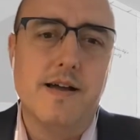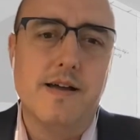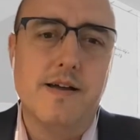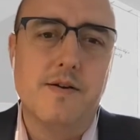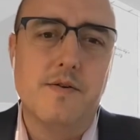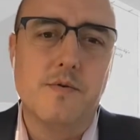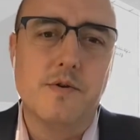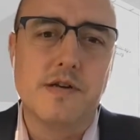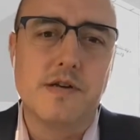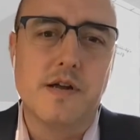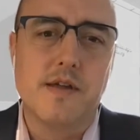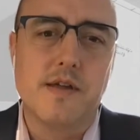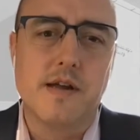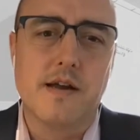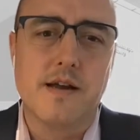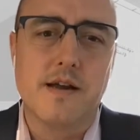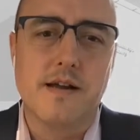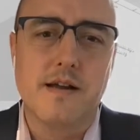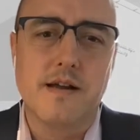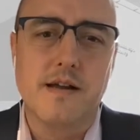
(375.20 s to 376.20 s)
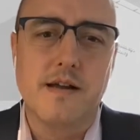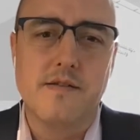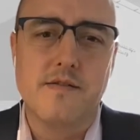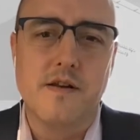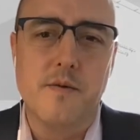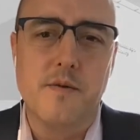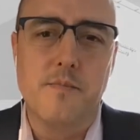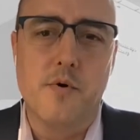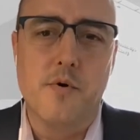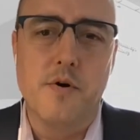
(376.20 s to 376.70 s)
which I think is an
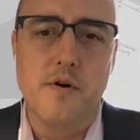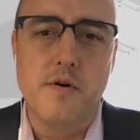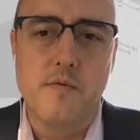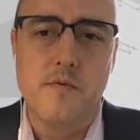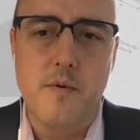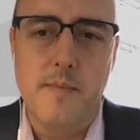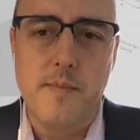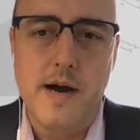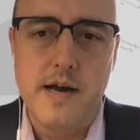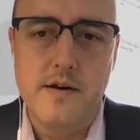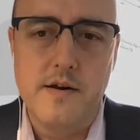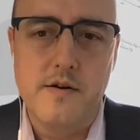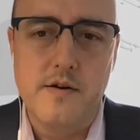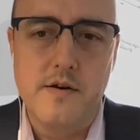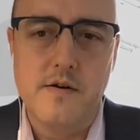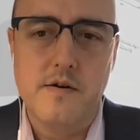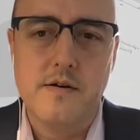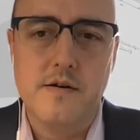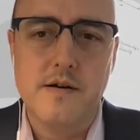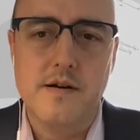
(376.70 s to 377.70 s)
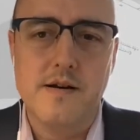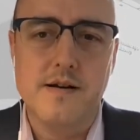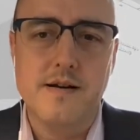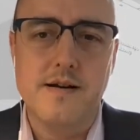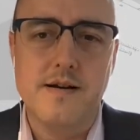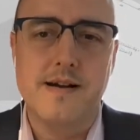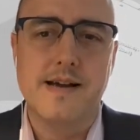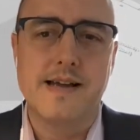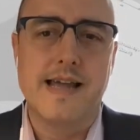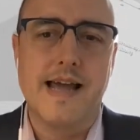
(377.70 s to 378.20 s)
important reminder,
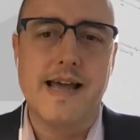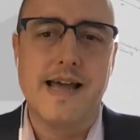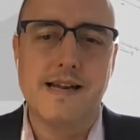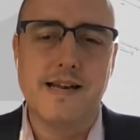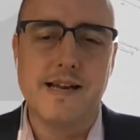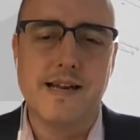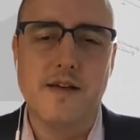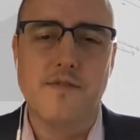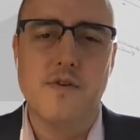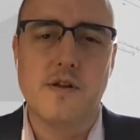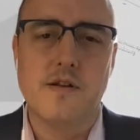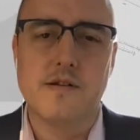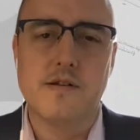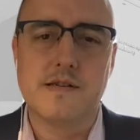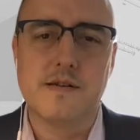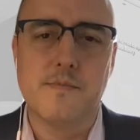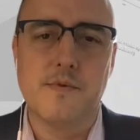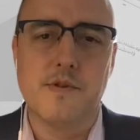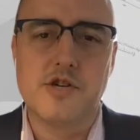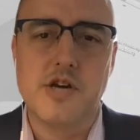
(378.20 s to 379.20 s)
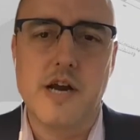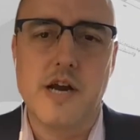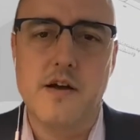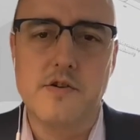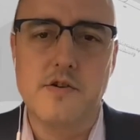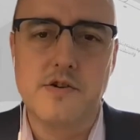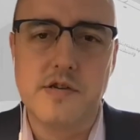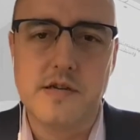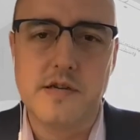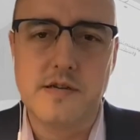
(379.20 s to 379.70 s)
again, given some of the
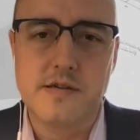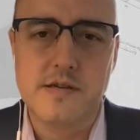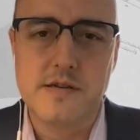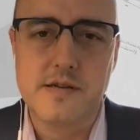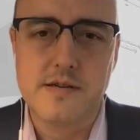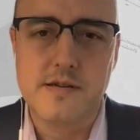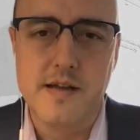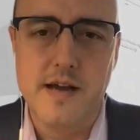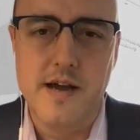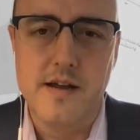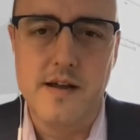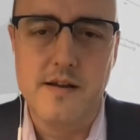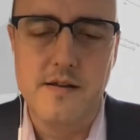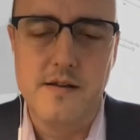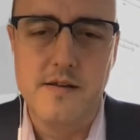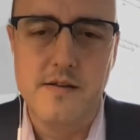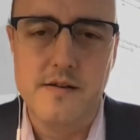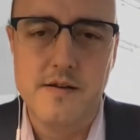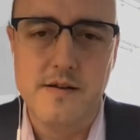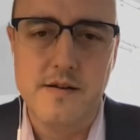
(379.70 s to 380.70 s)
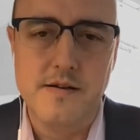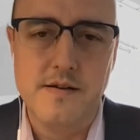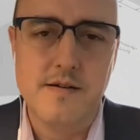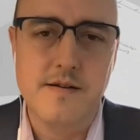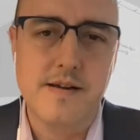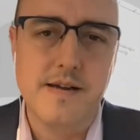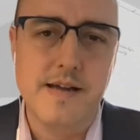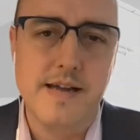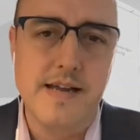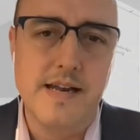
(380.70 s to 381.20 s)
challenges that
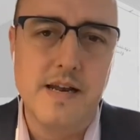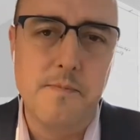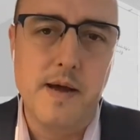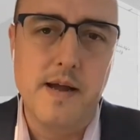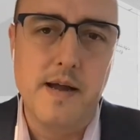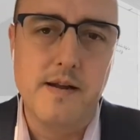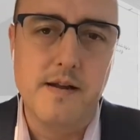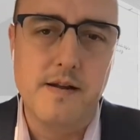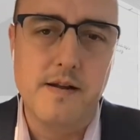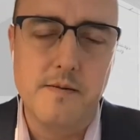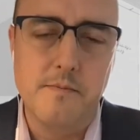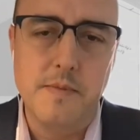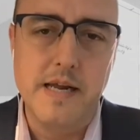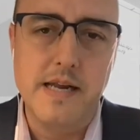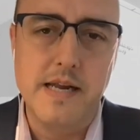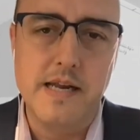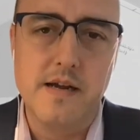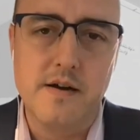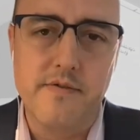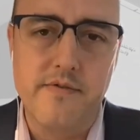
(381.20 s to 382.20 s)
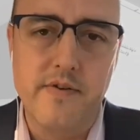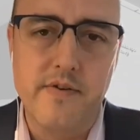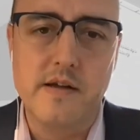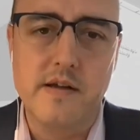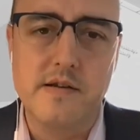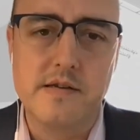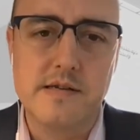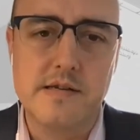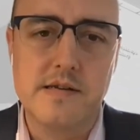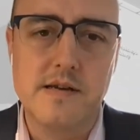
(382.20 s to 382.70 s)
the independent media
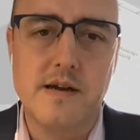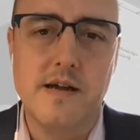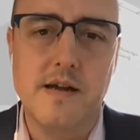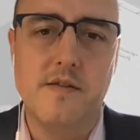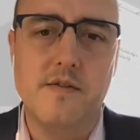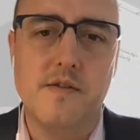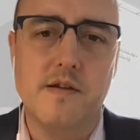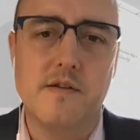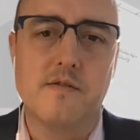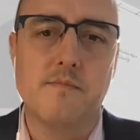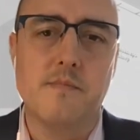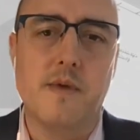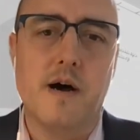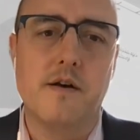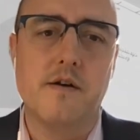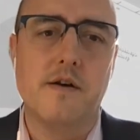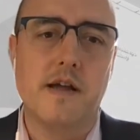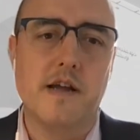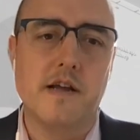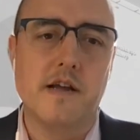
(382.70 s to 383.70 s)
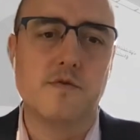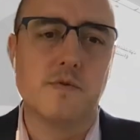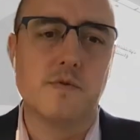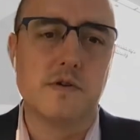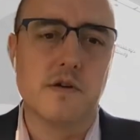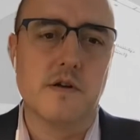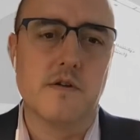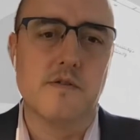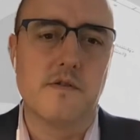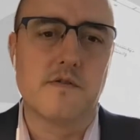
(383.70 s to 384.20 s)
face in this modern age, which
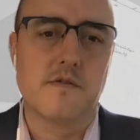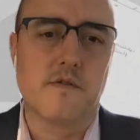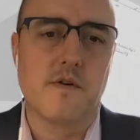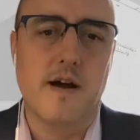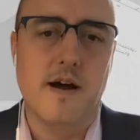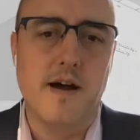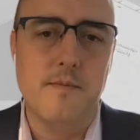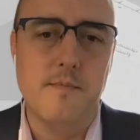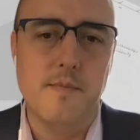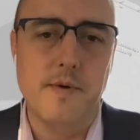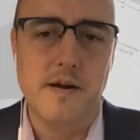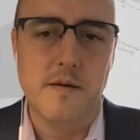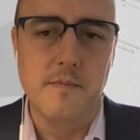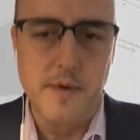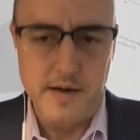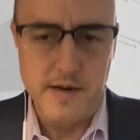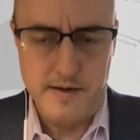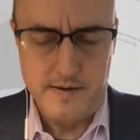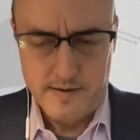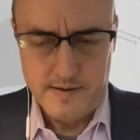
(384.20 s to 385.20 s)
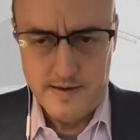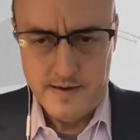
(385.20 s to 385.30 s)
I'll describe in a minute.